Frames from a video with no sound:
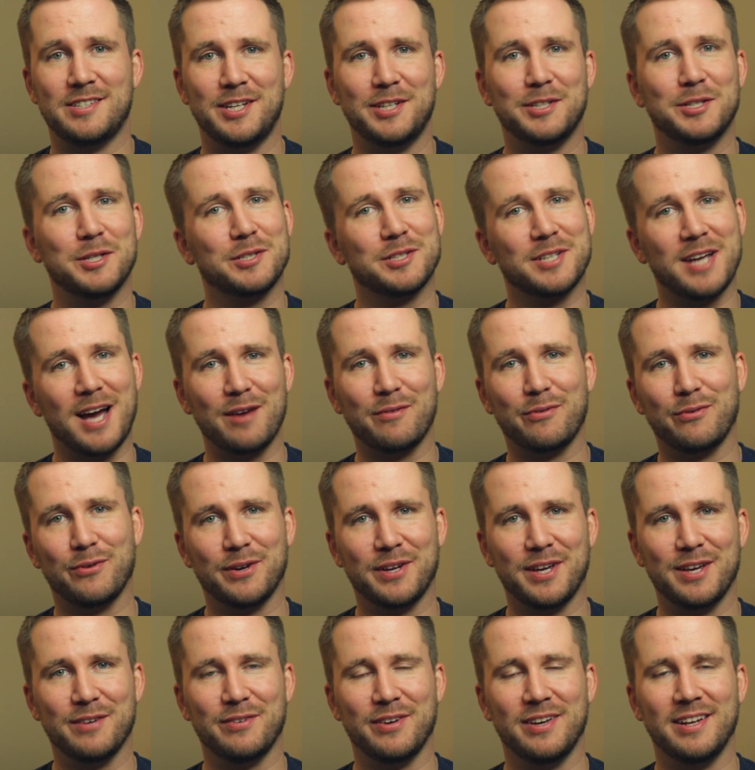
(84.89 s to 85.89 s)
He just got
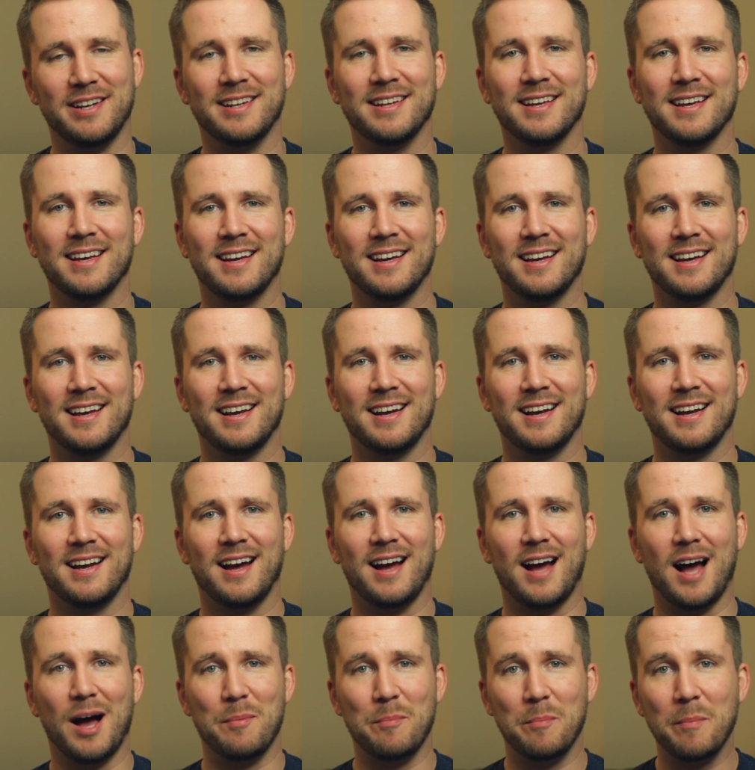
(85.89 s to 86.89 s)
forgiven
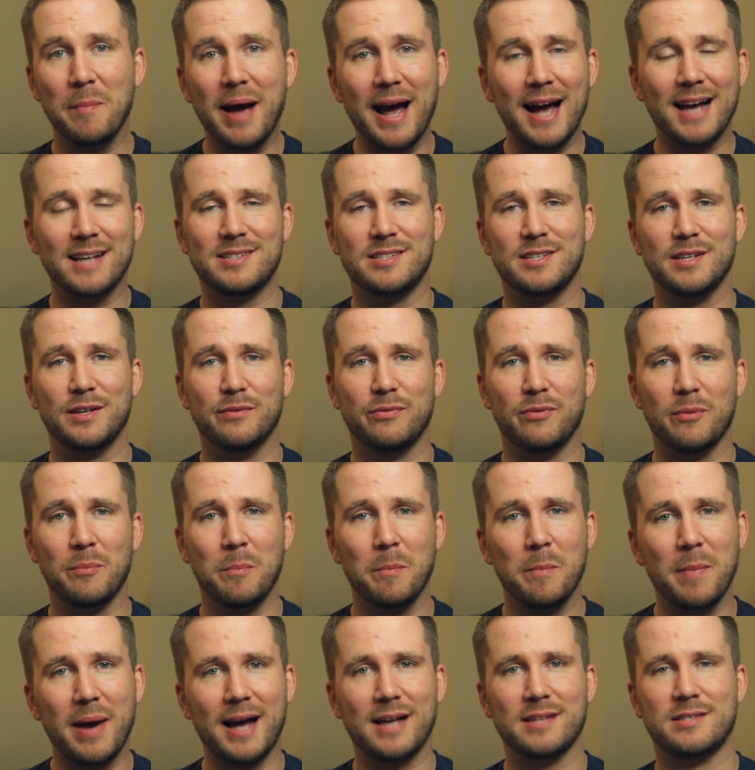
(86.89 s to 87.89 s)
a massive,
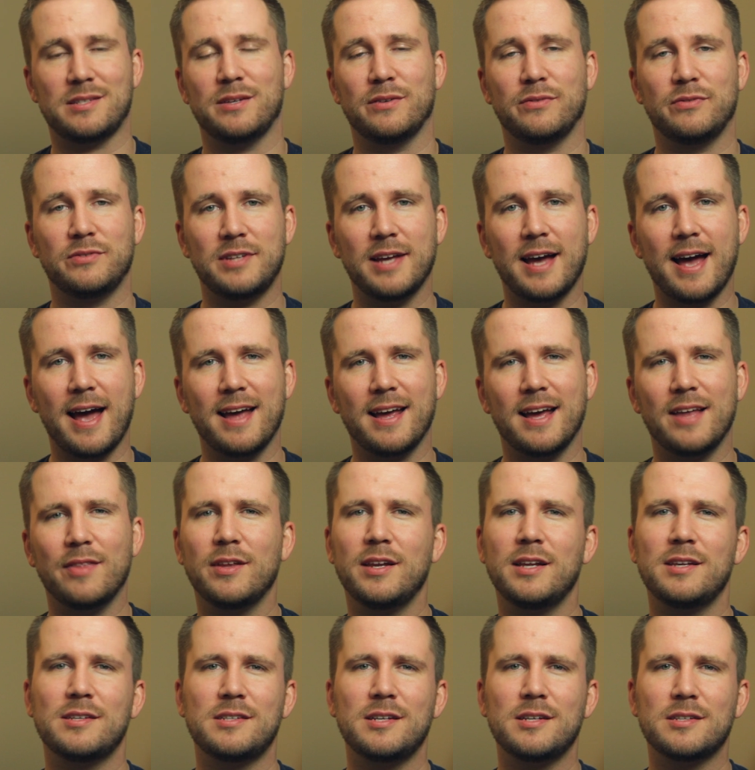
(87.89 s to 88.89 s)
massive debt, and then
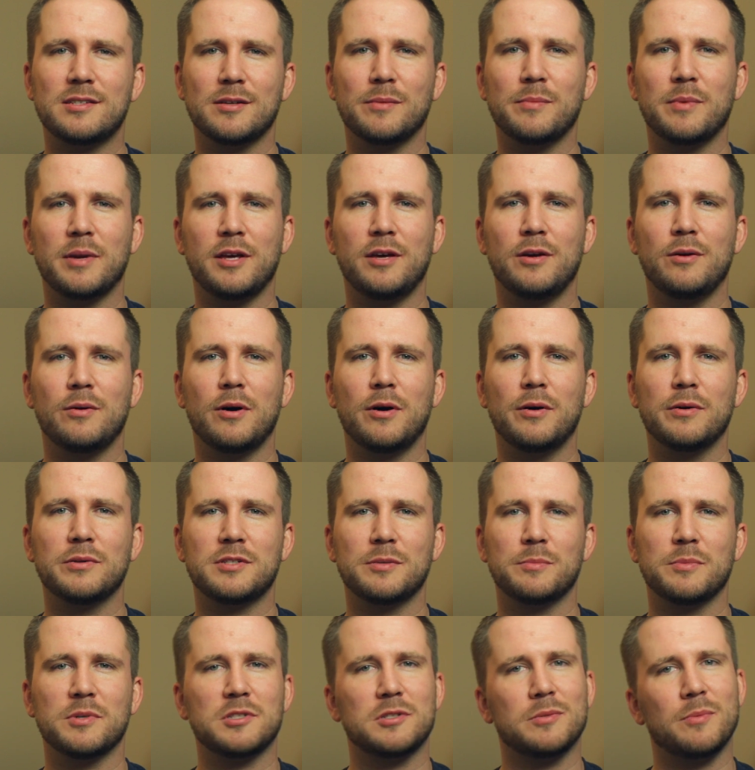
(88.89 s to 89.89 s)
he sees somebody who owes
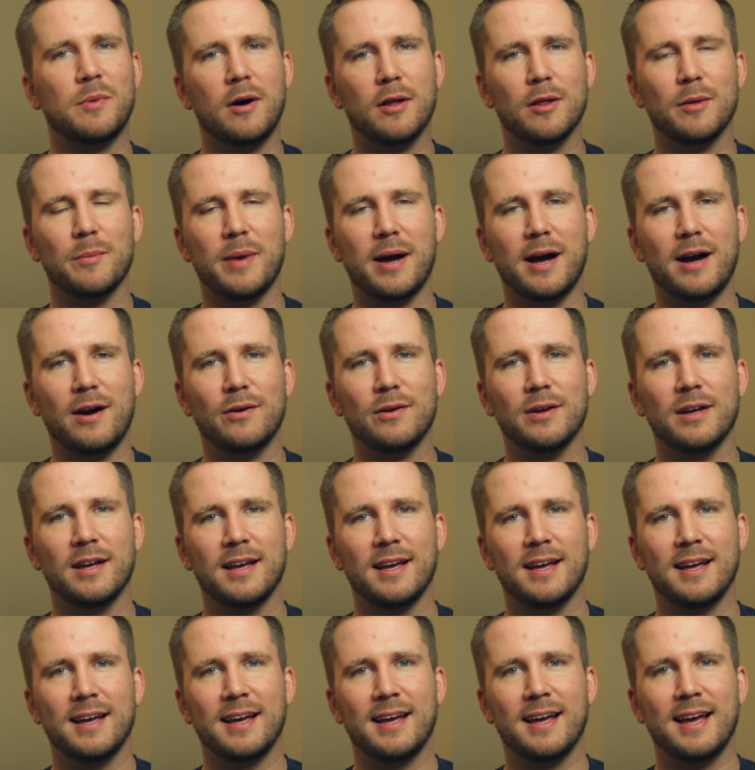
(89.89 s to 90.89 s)
him a small amount,
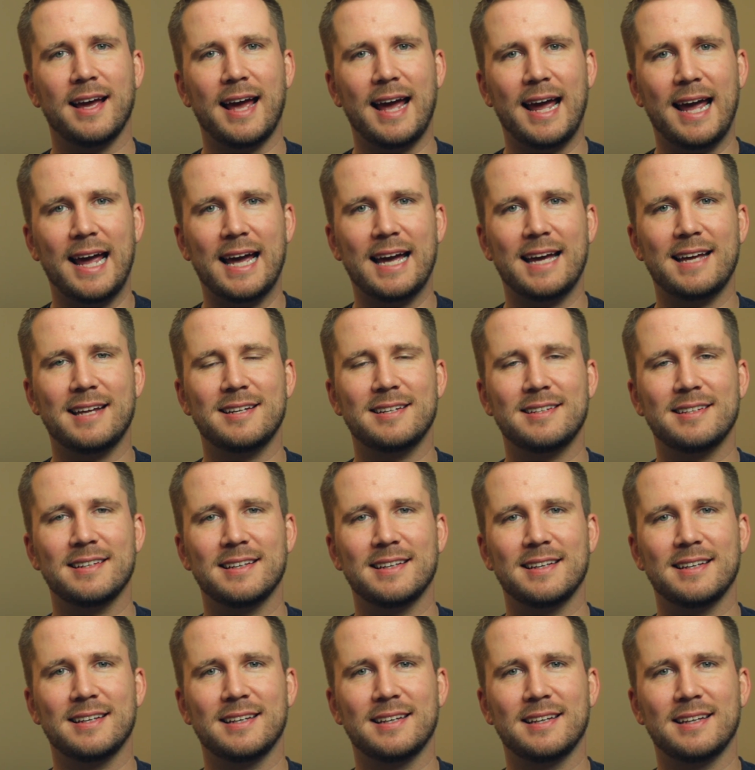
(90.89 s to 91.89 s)
and
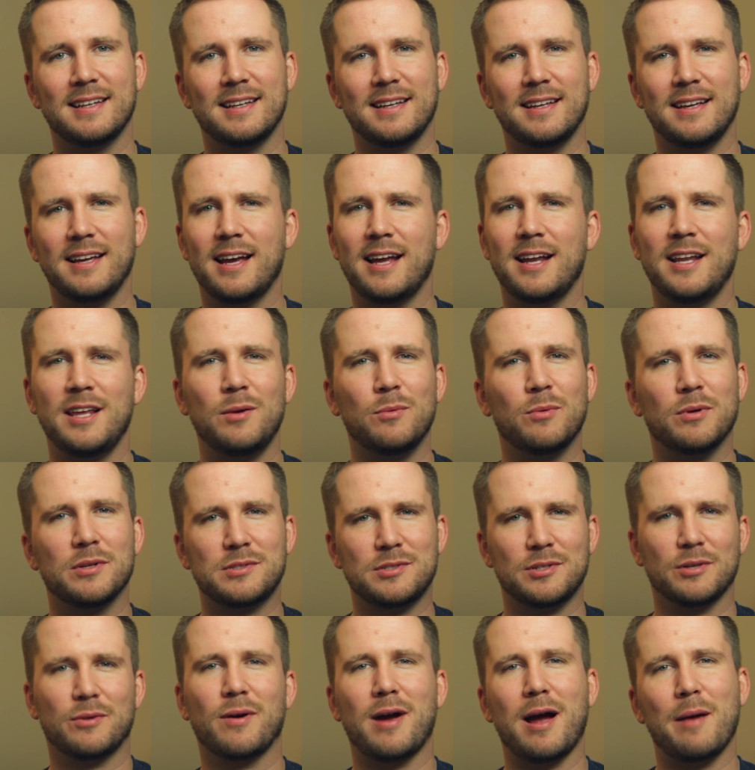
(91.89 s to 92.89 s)
and he wants
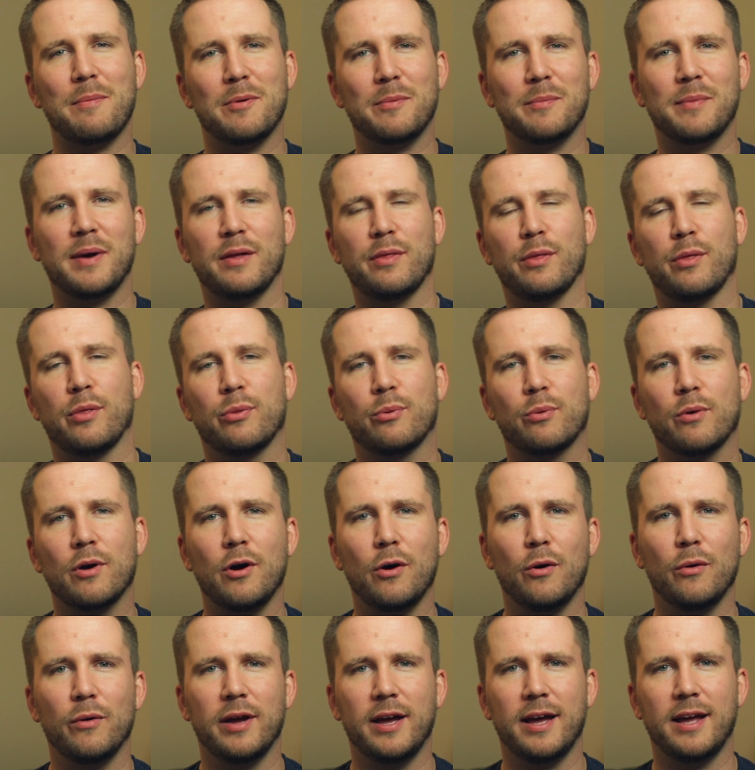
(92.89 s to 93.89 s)
to grab him by the
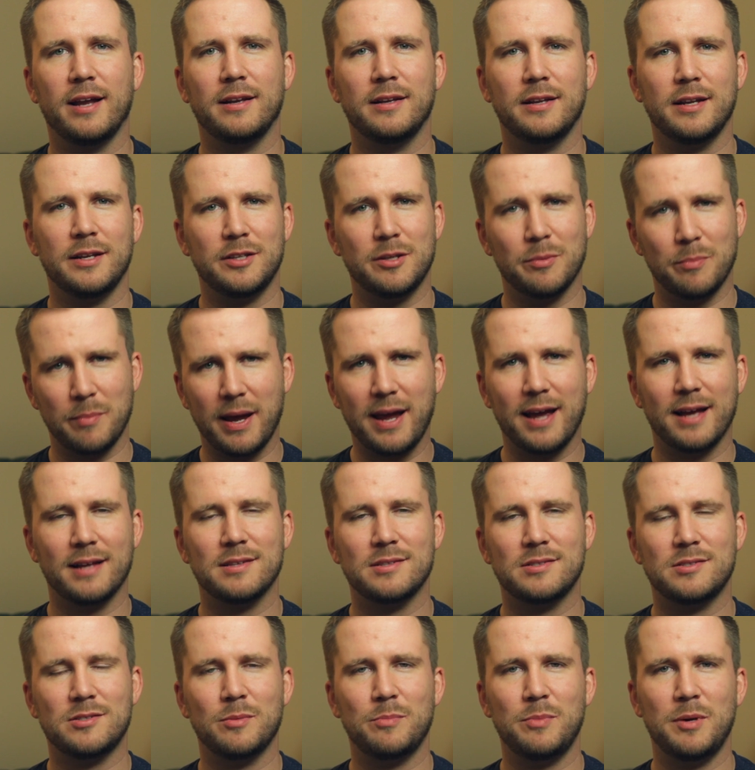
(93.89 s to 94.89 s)
throat and
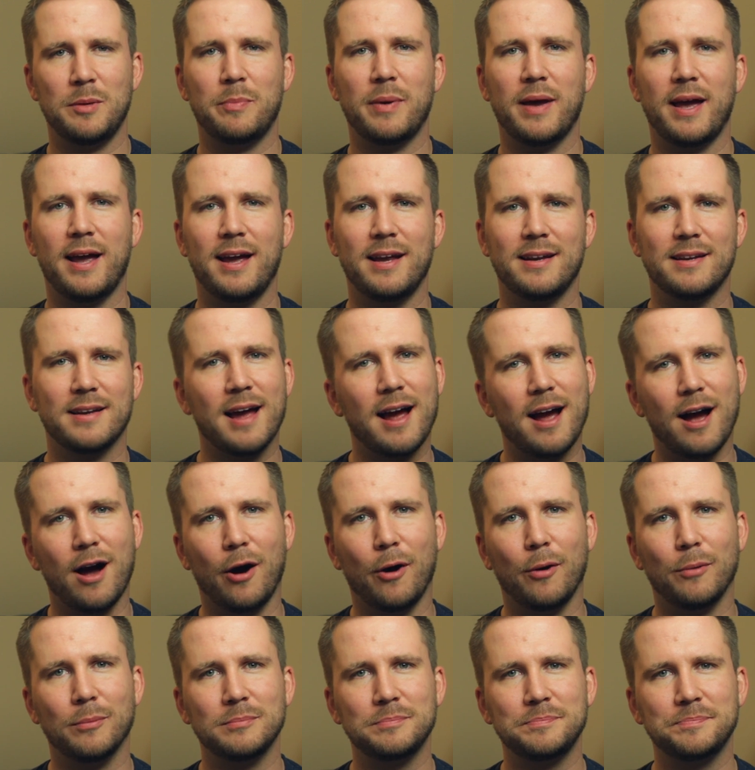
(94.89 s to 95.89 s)
demands to be paid
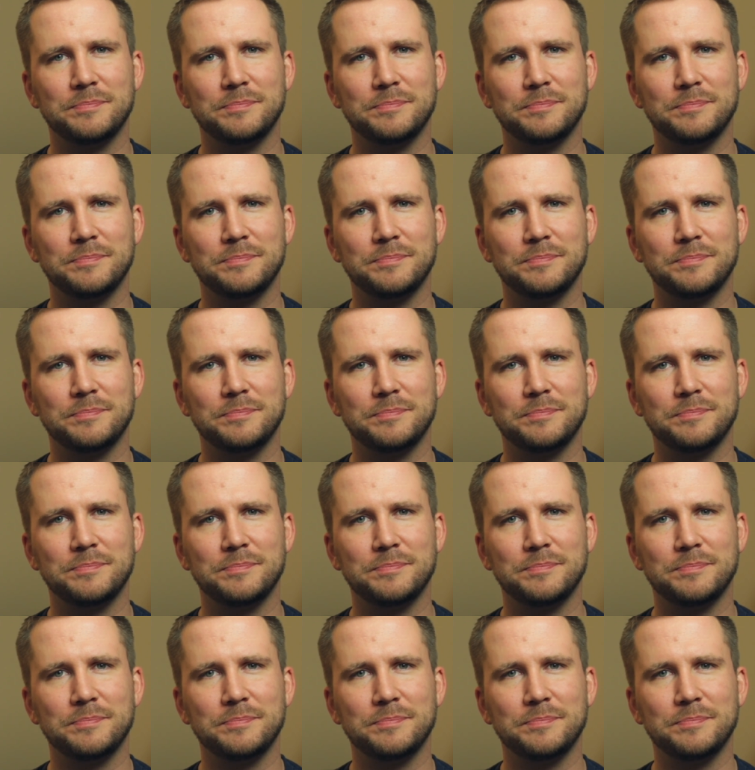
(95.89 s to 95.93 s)
now,